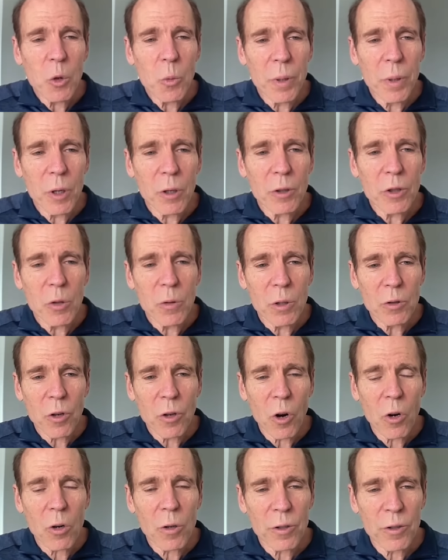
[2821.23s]
build your
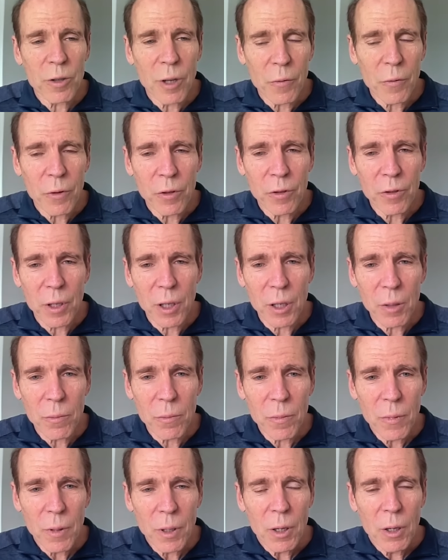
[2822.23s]
internal self-esteem
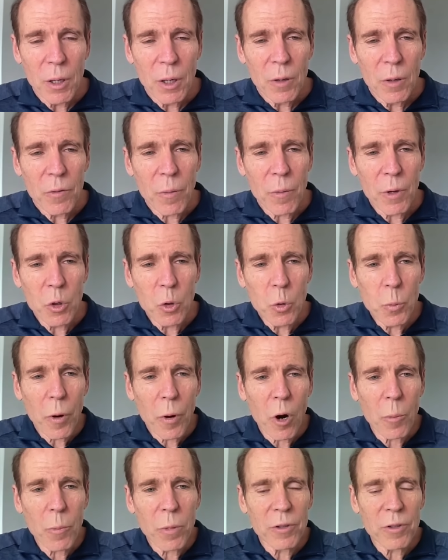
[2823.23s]
from a new
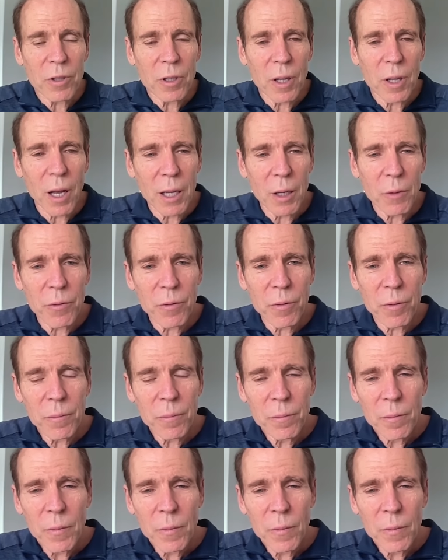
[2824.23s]
purpose in life